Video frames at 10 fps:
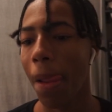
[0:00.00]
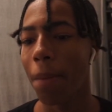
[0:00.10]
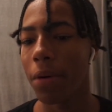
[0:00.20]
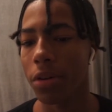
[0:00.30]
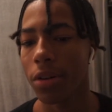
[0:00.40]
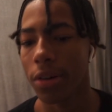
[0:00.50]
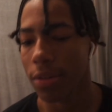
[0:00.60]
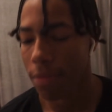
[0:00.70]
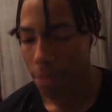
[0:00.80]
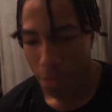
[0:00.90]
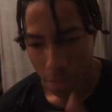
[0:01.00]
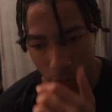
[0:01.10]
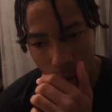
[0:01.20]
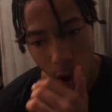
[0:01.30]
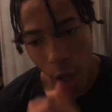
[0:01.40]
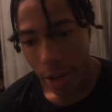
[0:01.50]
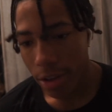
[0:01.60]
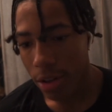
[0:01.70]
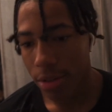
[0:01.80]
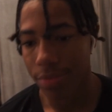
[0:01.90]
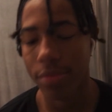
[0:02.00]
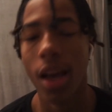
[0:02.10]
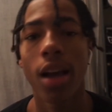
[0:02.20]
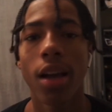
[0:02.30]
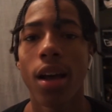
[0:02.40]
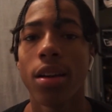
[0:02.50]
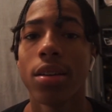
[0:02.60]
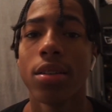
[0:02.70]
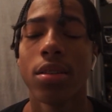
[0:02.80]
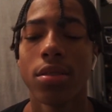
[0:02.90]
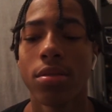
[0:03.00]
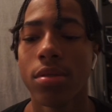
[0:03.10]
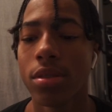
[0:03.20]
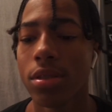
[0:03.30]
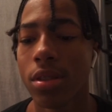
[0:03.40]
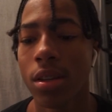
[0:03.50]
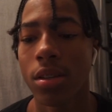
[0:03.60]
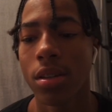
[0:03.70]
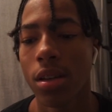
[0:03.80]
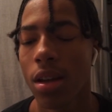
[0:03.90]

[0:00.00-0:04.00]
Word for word: But yeah, I ain't got nothing else to really say.